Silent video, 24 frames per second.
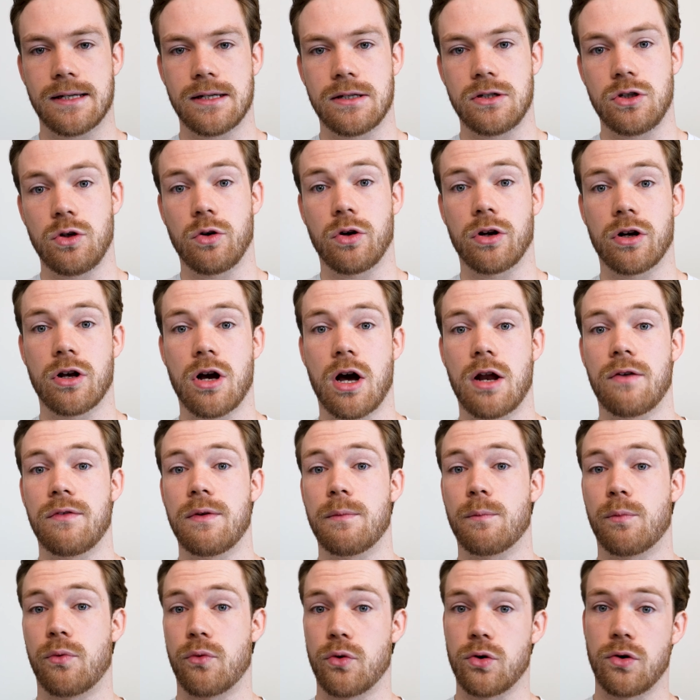and you can kind of
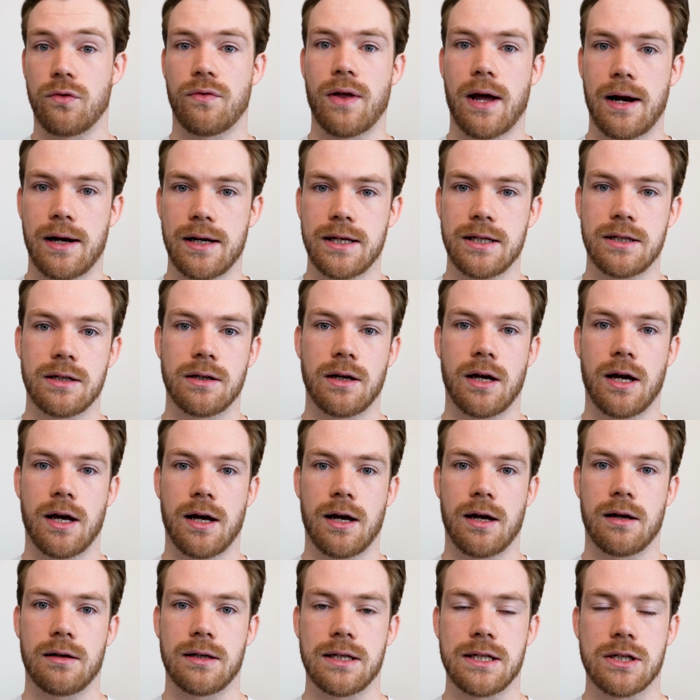improve that
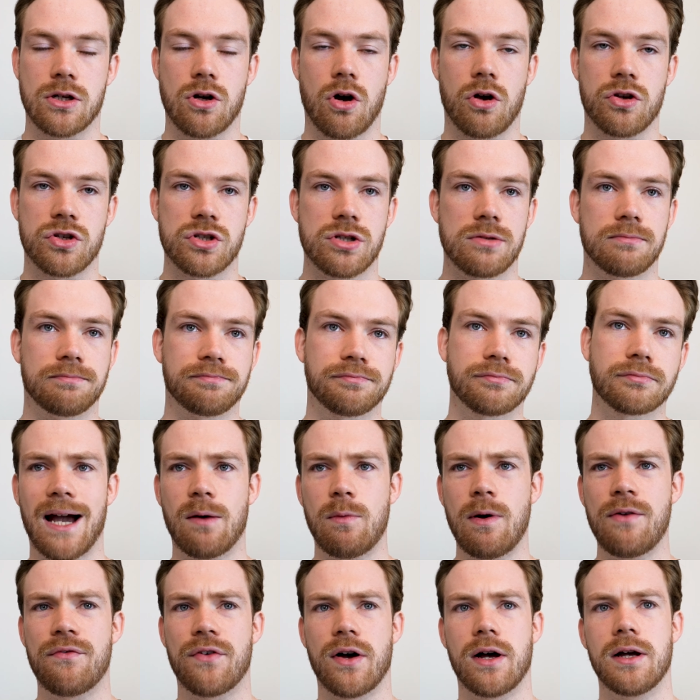lead cost.
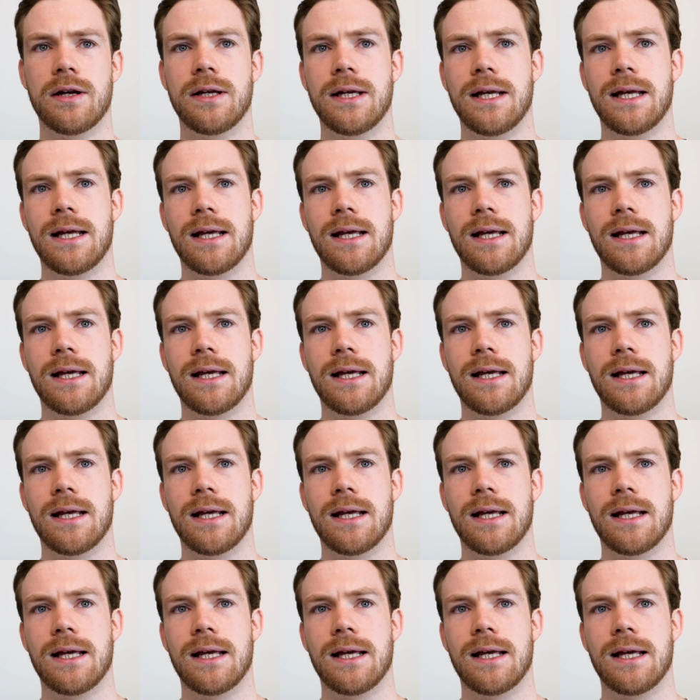However,